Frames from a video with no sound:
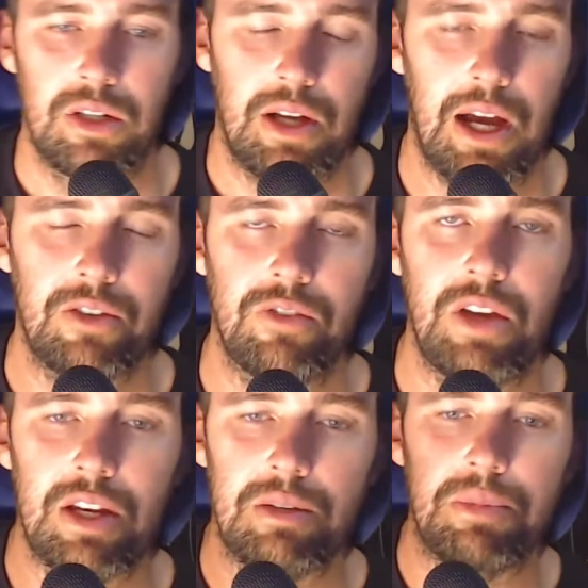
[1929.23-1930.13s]
After I've
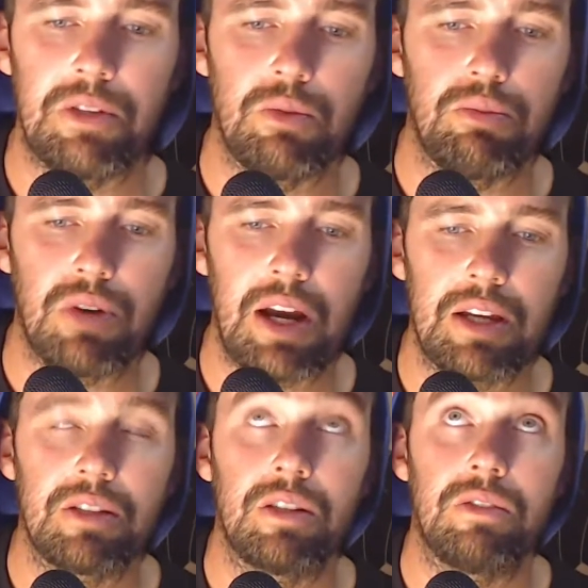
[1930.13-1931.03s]
had a bit of a
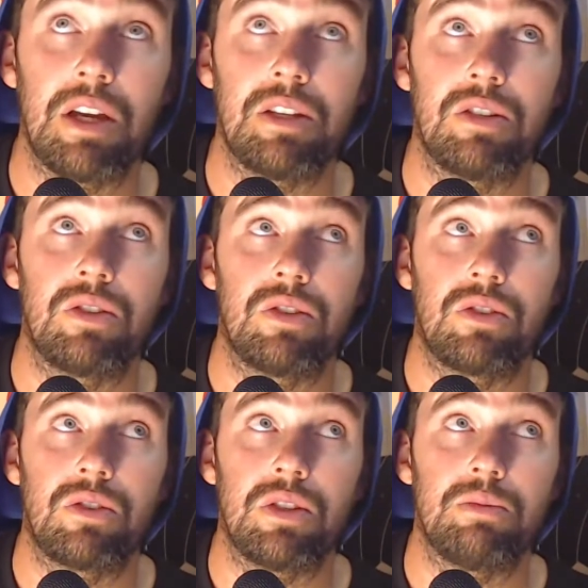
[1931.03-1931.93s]
break,
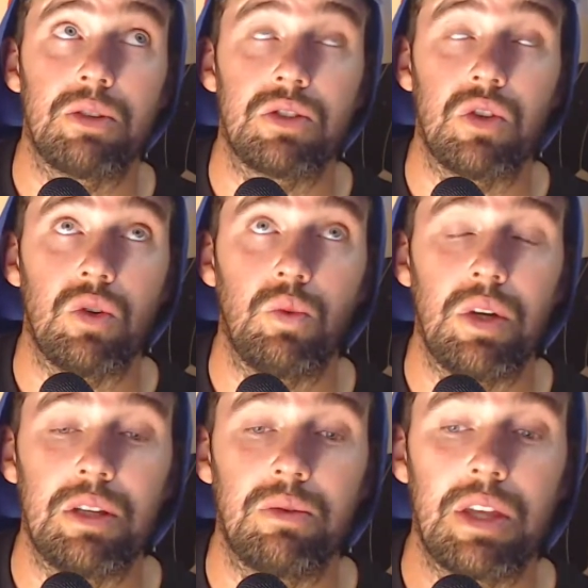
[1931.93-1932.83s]
this is my 3rd
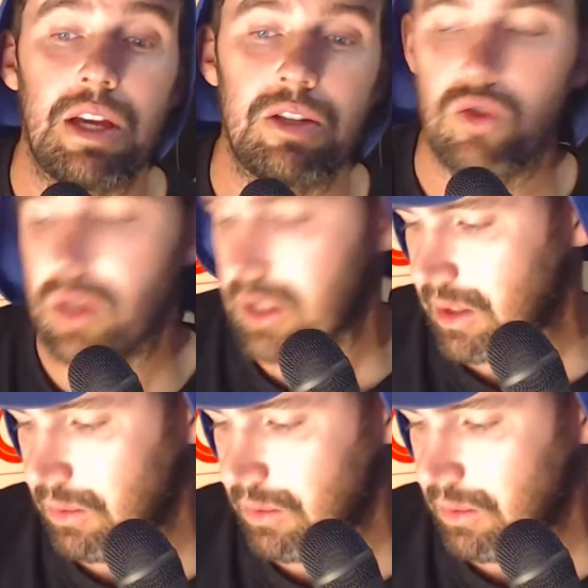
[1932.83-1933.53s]
week without drinking